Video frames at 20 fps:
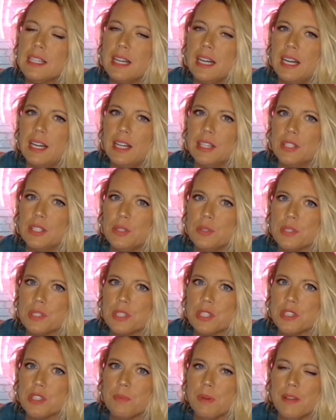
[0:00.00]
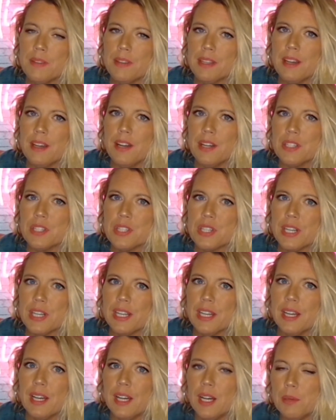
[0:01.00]
on YouTube on the
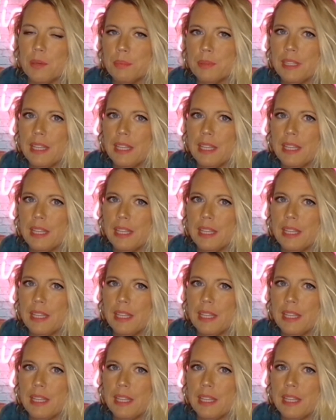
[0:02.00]
Andrea Up